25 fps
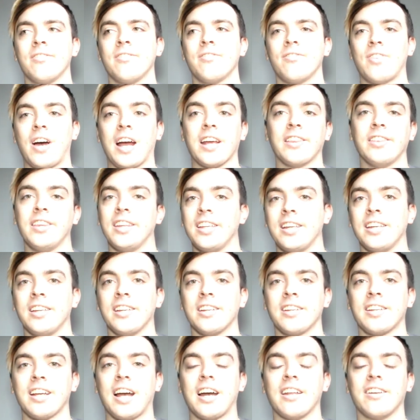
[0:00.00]

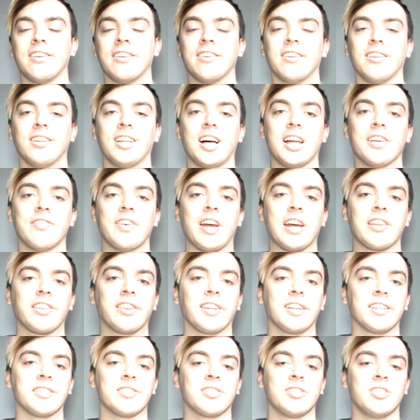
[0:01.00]
finally gotten a lot of
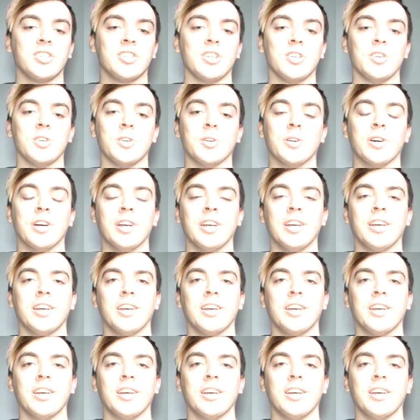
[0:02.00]
athletes to